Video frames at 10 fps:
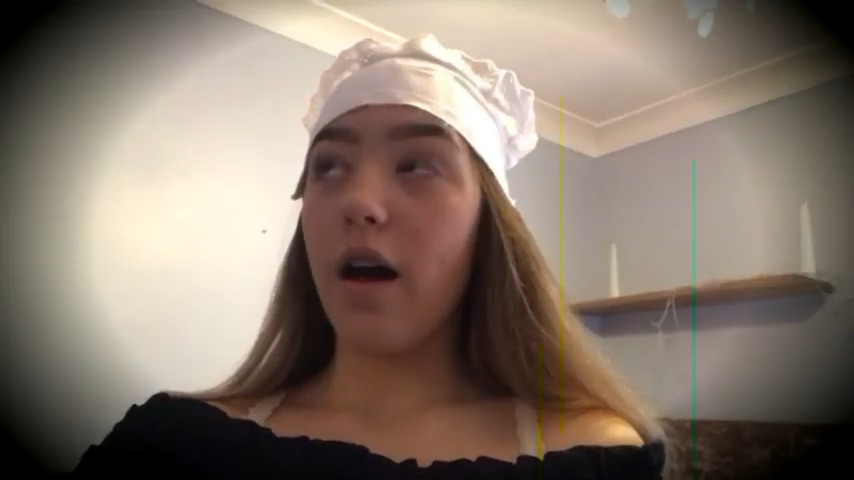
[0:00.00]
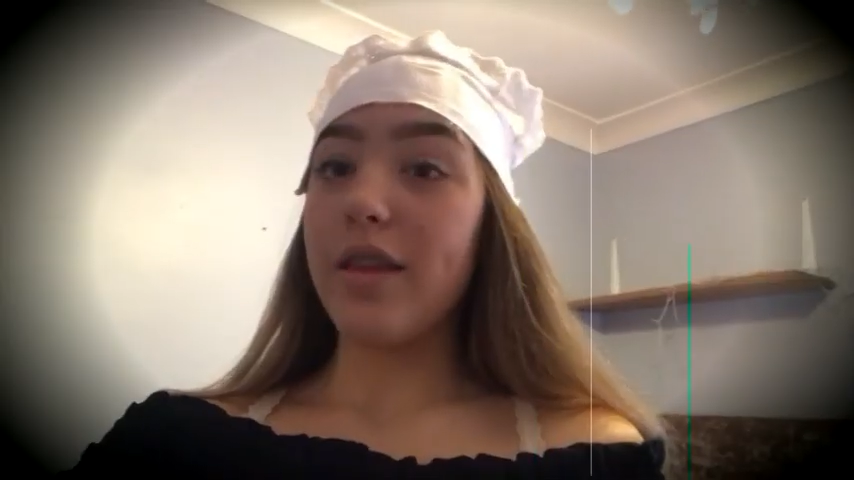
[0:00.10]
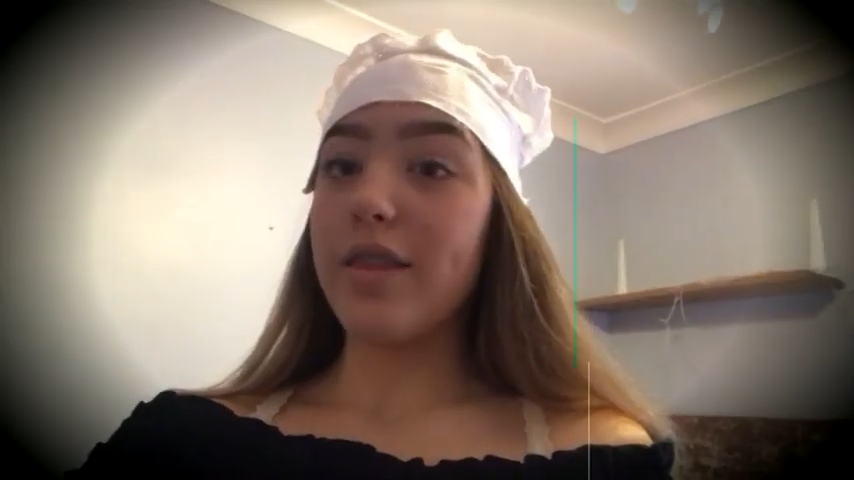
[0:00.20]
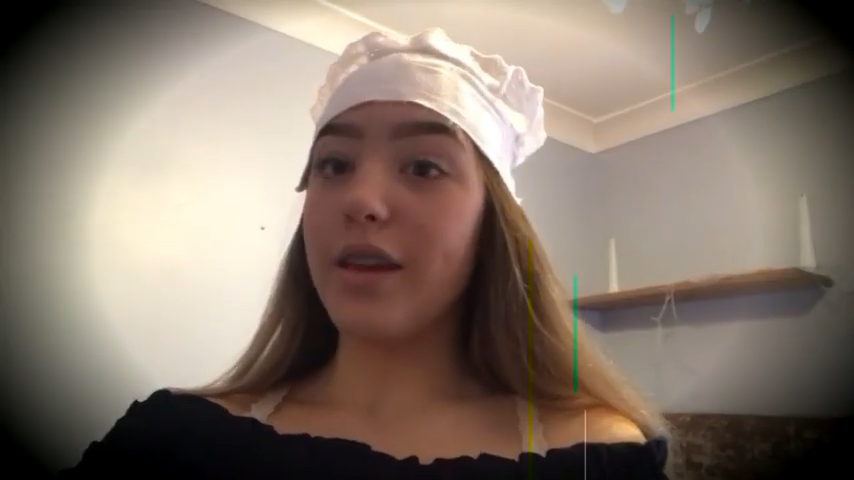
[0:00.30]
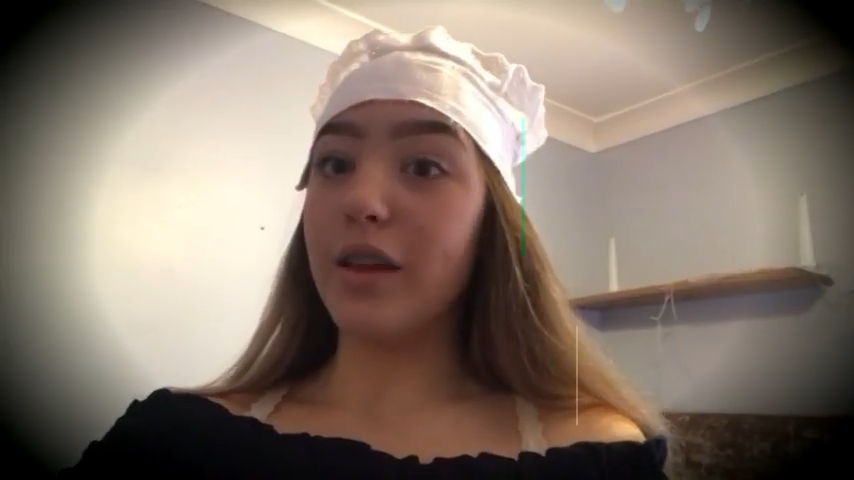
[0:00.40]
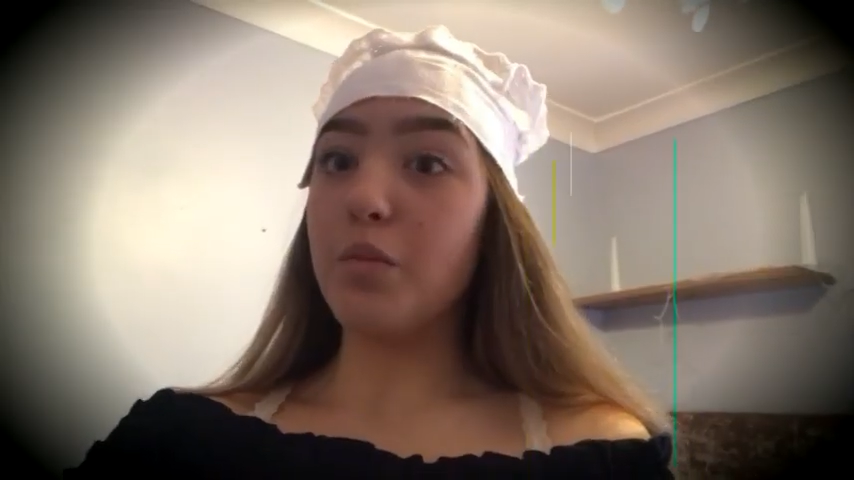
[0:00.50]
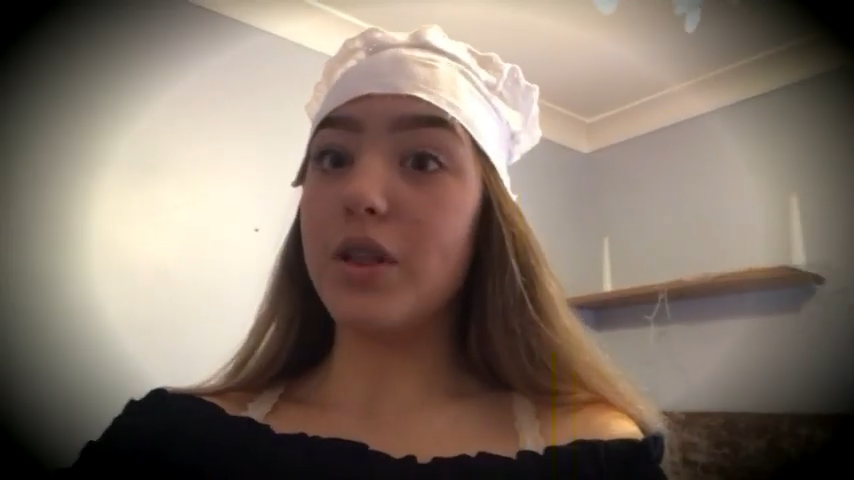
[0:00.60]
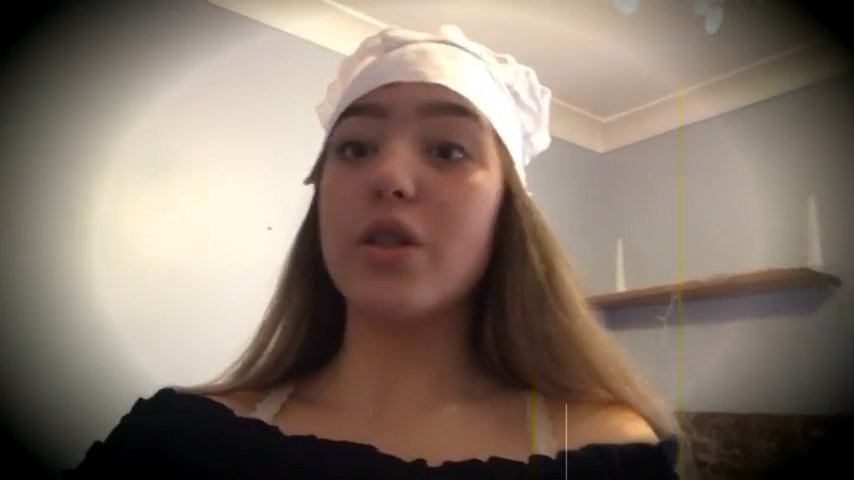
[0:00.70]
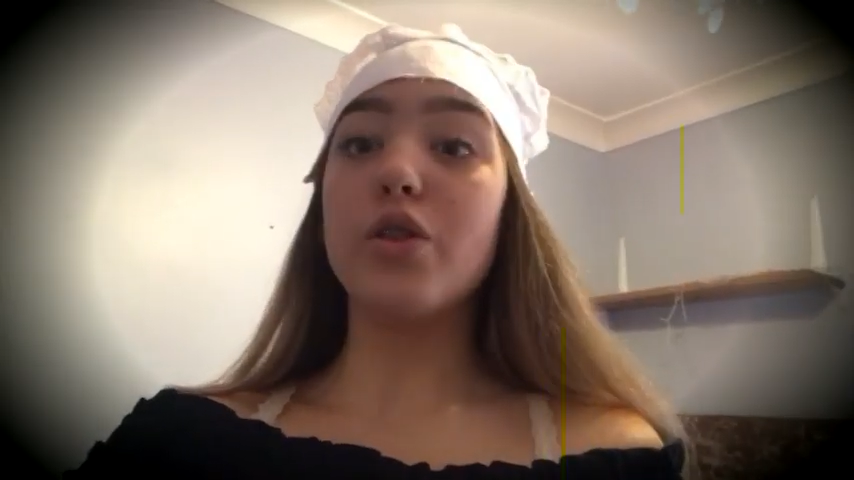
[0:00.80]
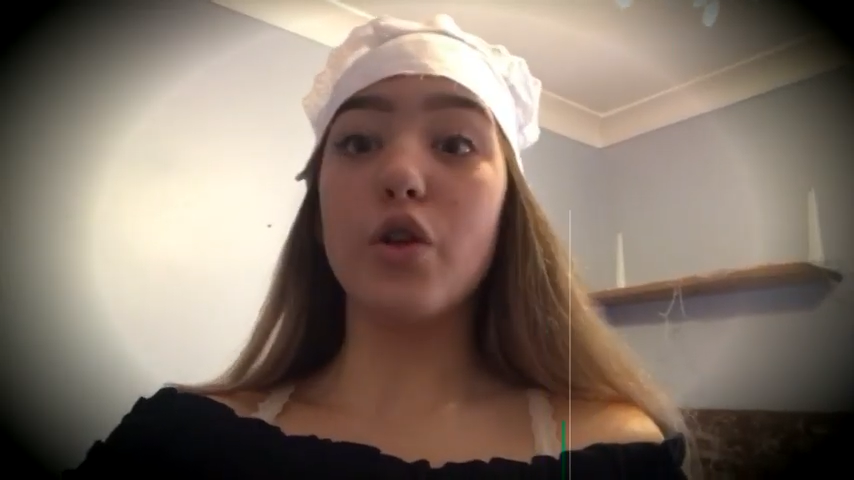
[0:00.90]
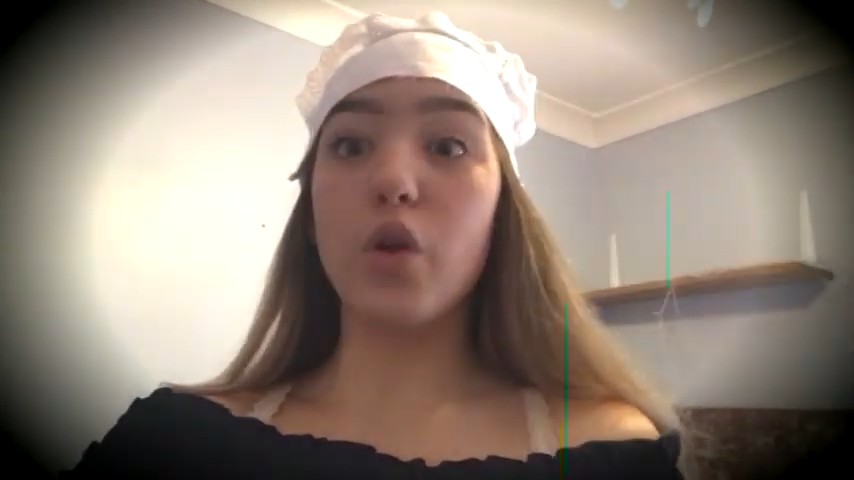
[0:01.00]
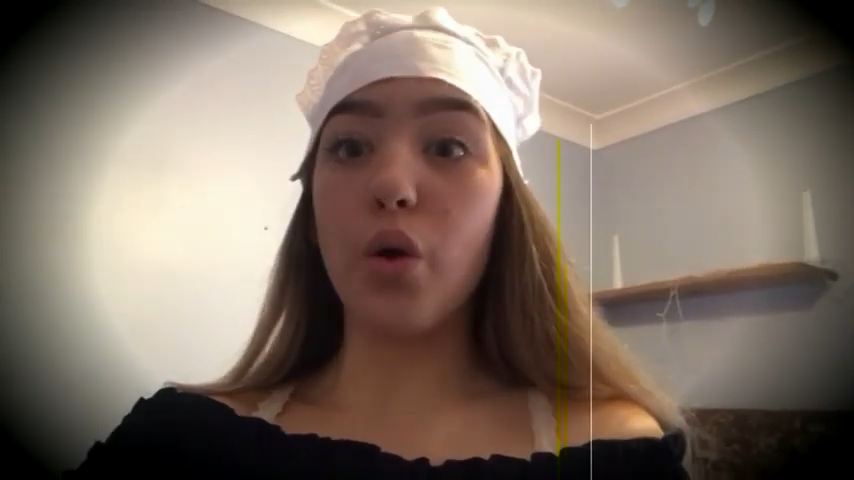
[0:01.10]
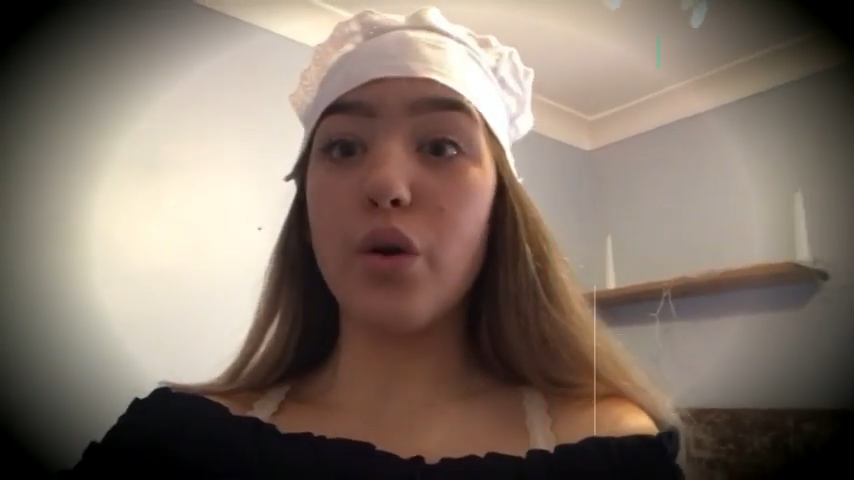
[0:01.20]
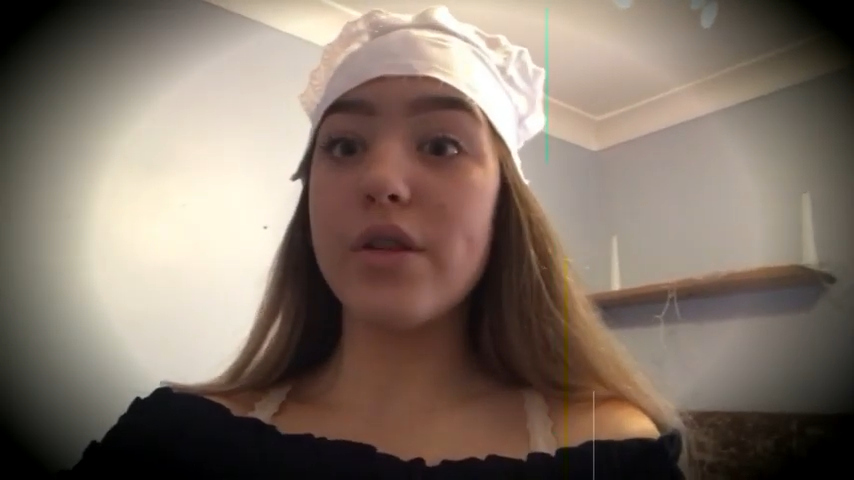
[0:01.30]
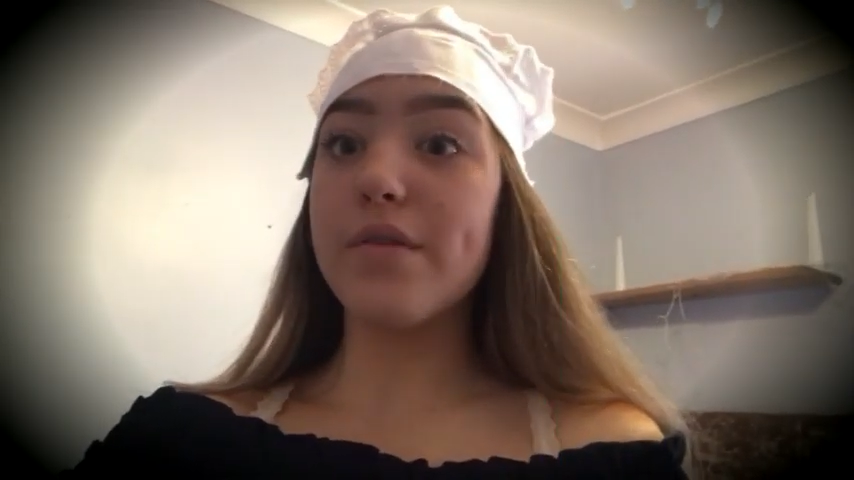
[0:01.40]
I think Miss
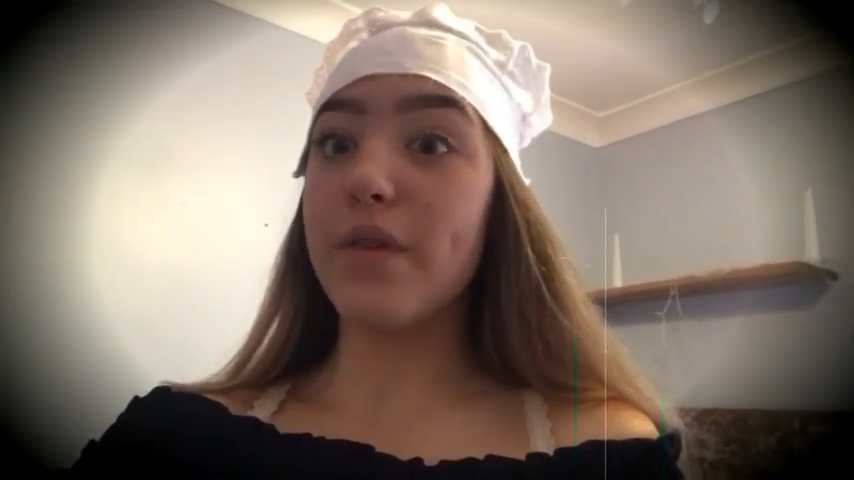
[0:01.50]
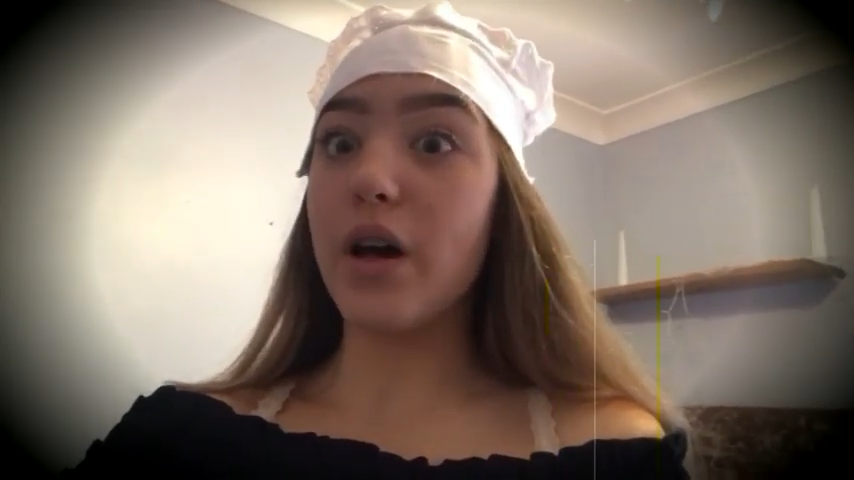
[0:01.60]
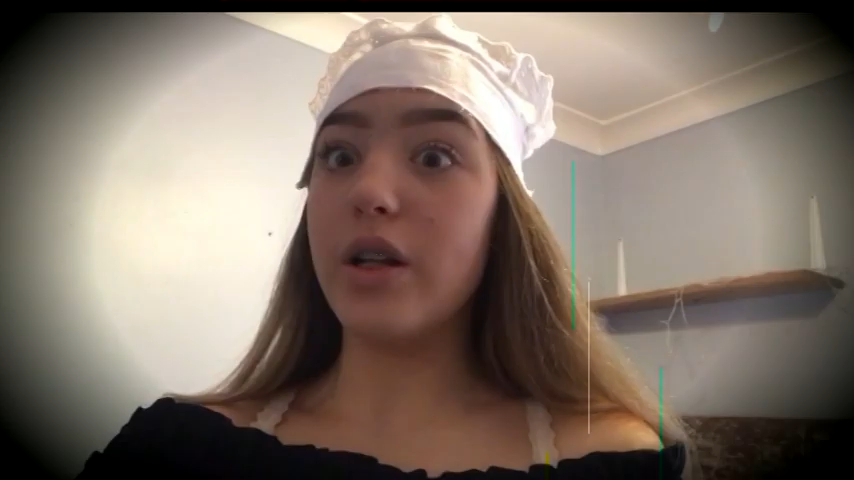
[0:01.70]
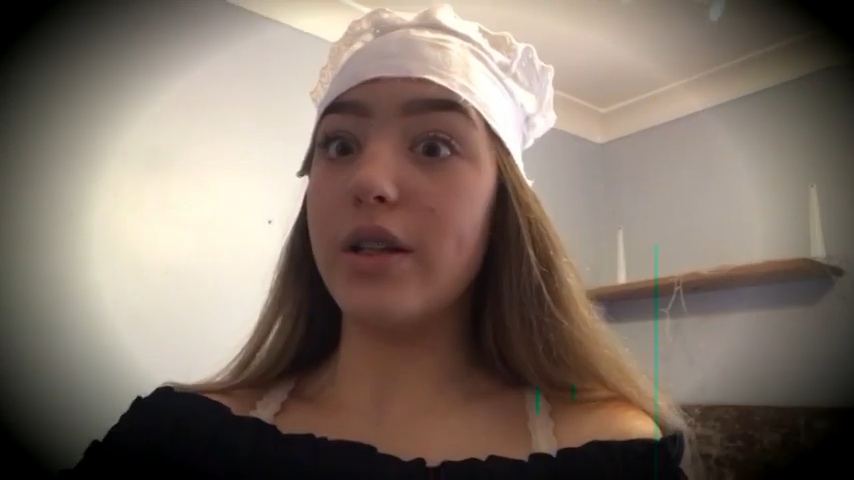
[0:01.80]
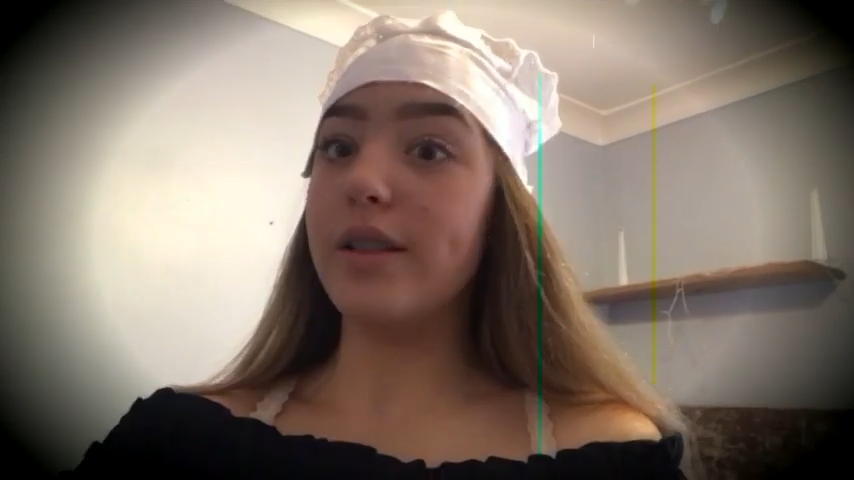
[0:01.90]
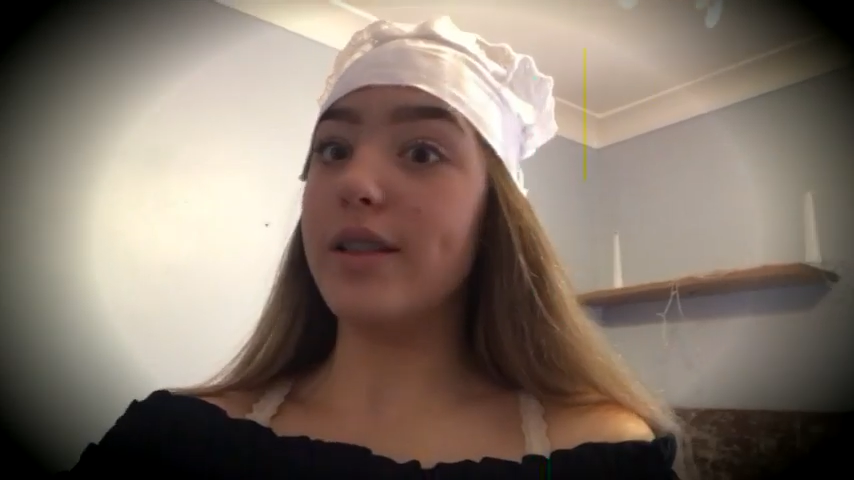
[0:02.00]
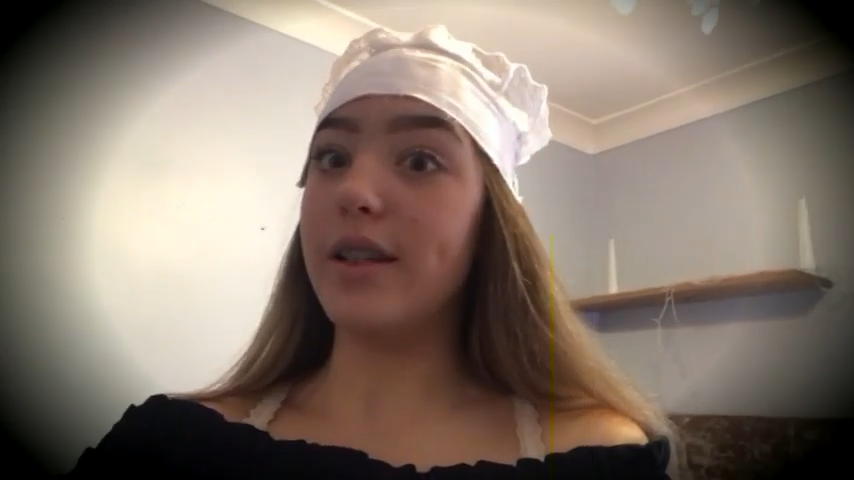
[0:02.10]
Dolores Burden